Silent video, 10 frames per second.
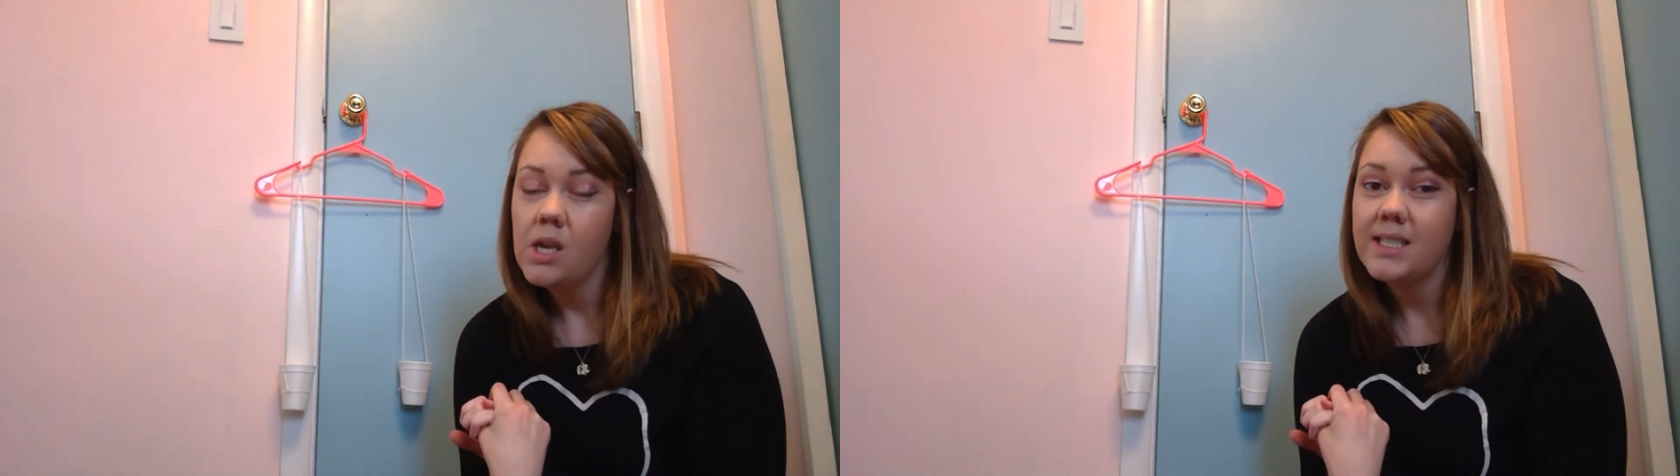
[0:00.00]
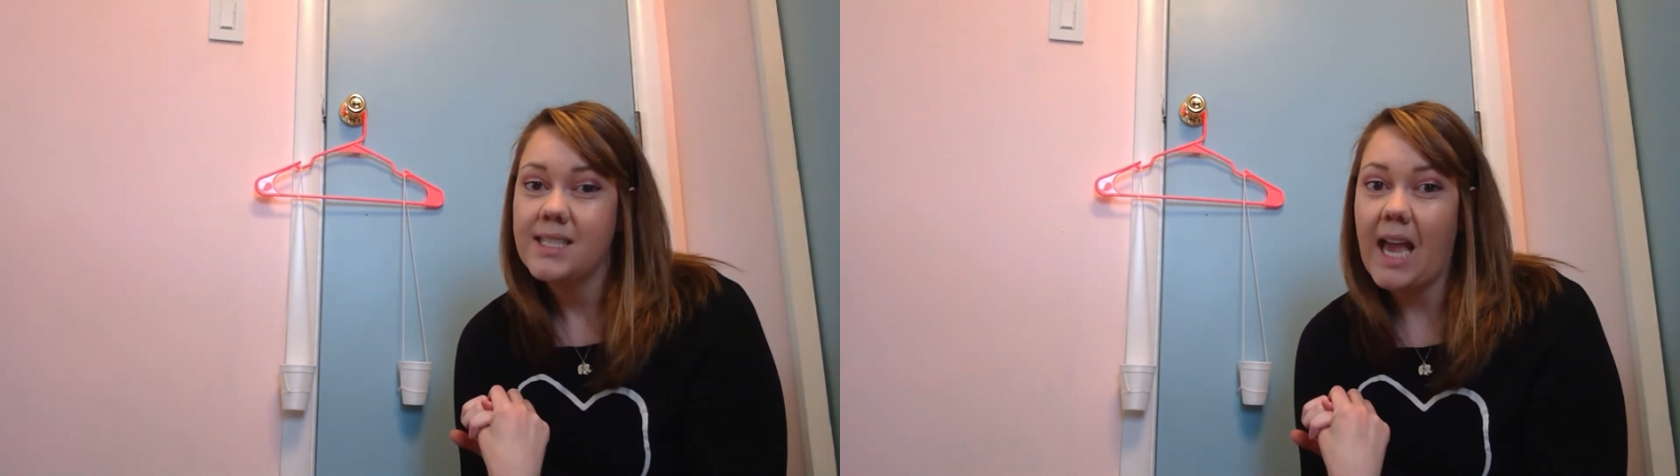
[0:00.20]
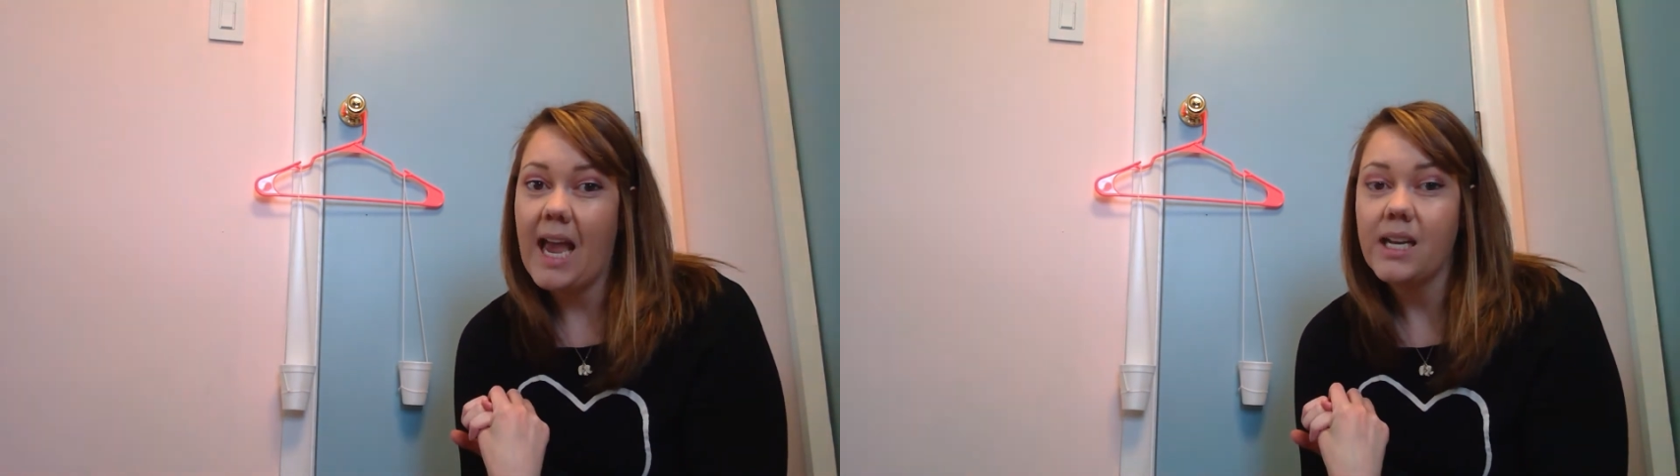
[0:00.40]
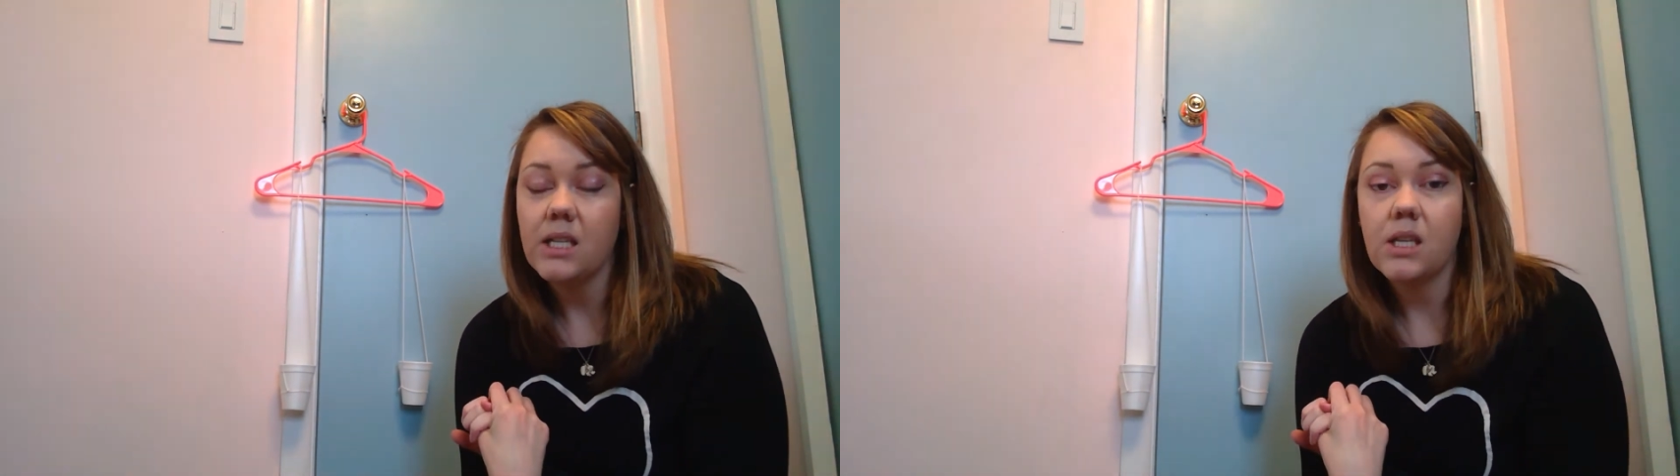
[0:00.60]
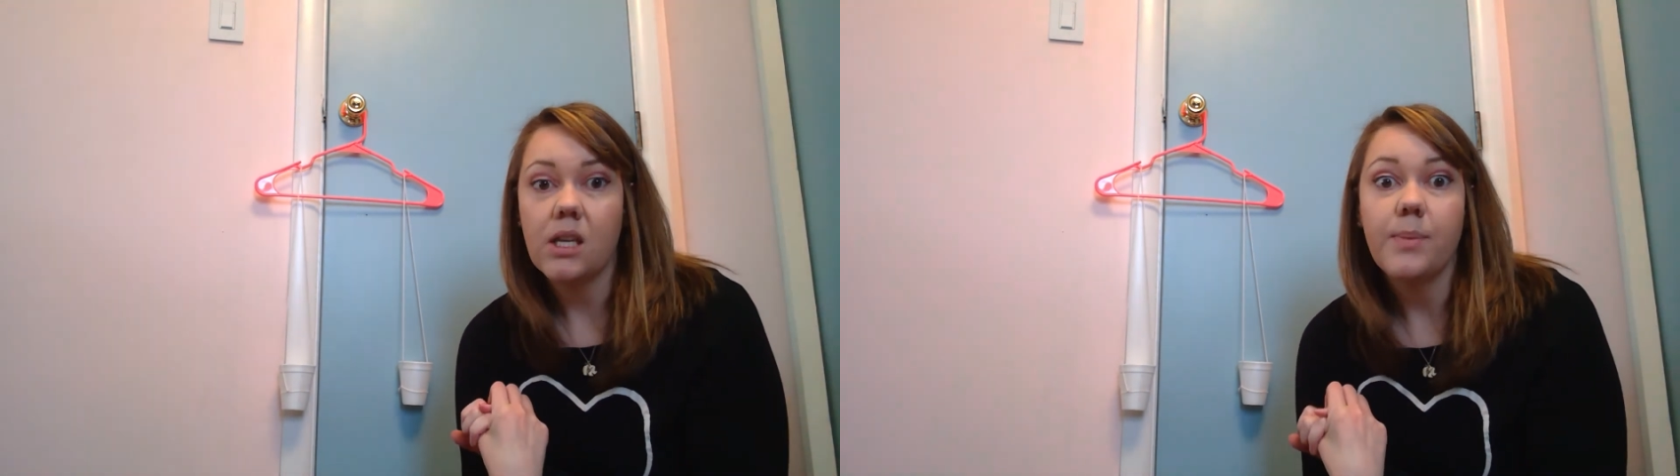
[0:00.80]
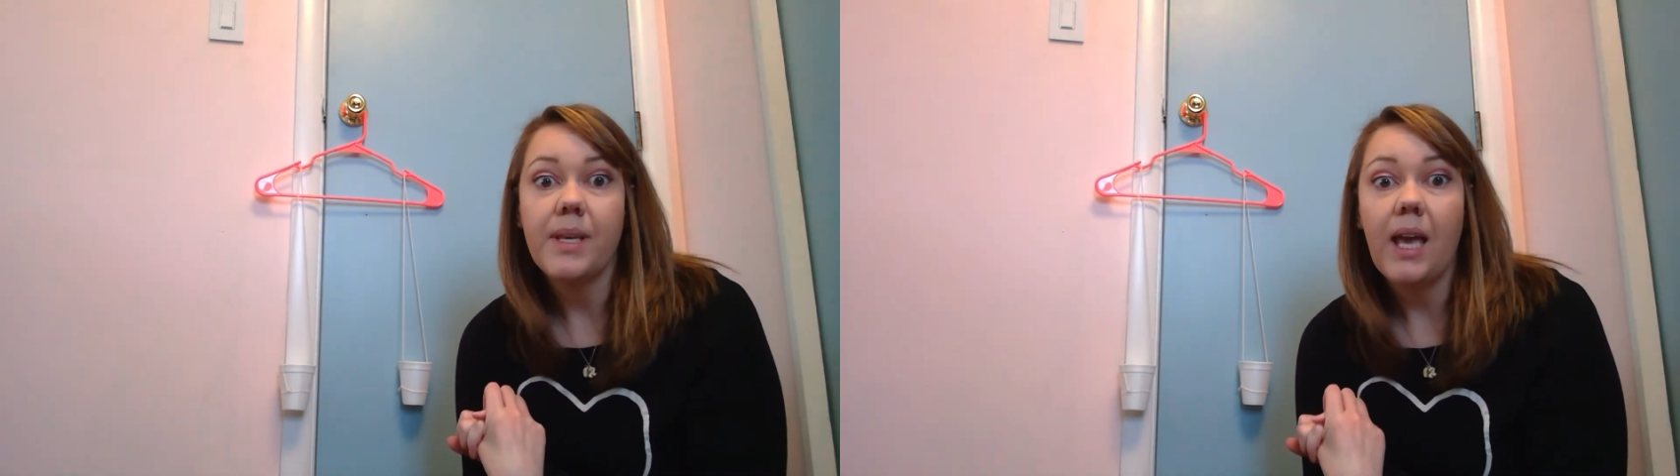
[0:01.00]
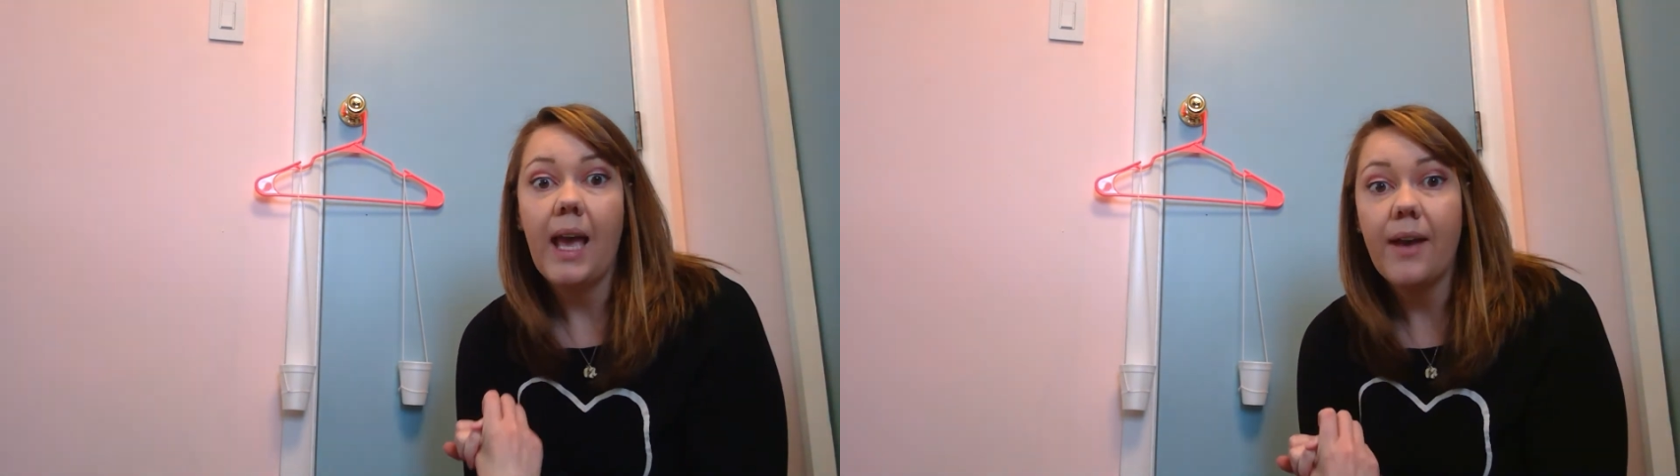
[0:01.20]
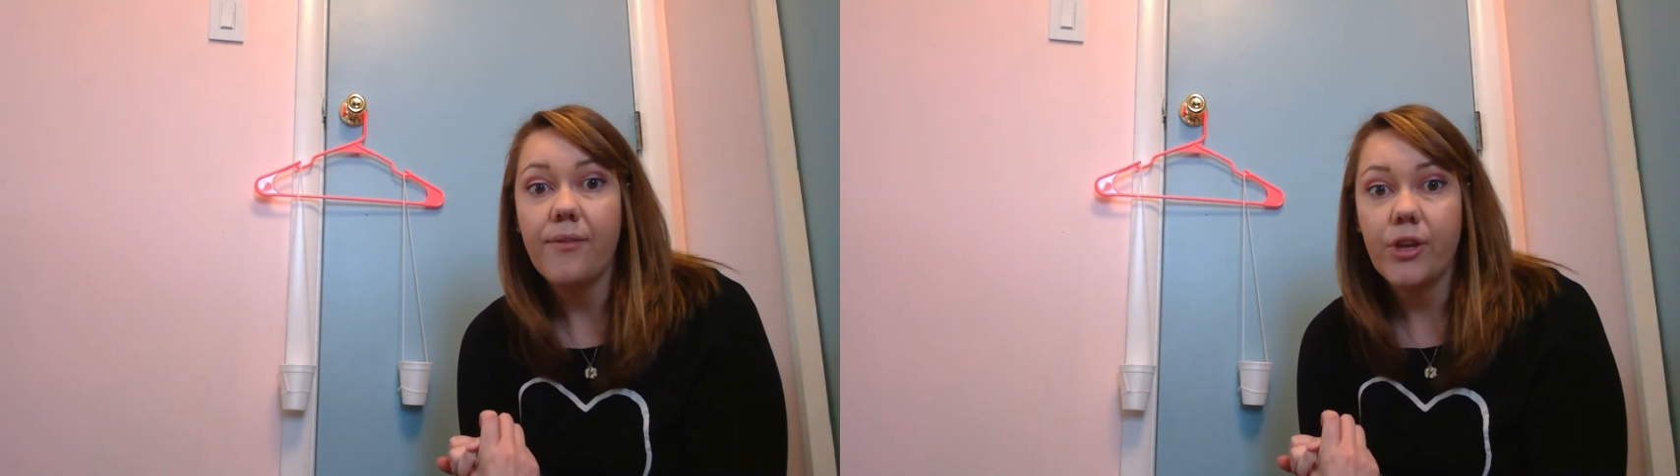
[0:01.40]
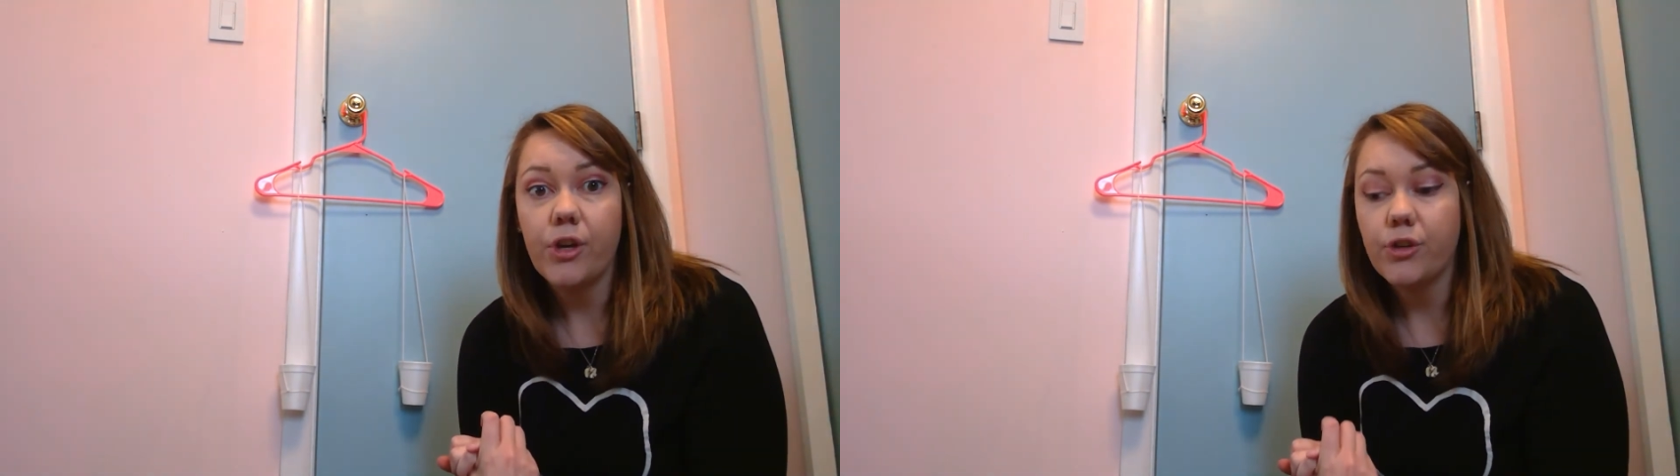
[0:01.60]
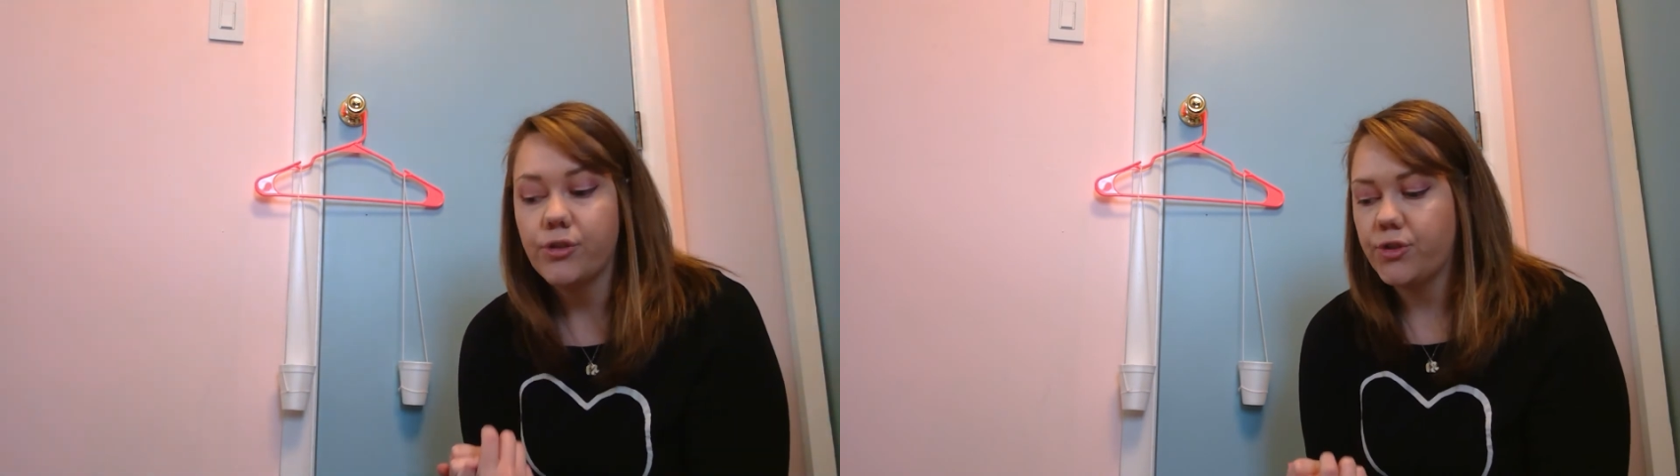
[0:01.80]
side is going to be heavier.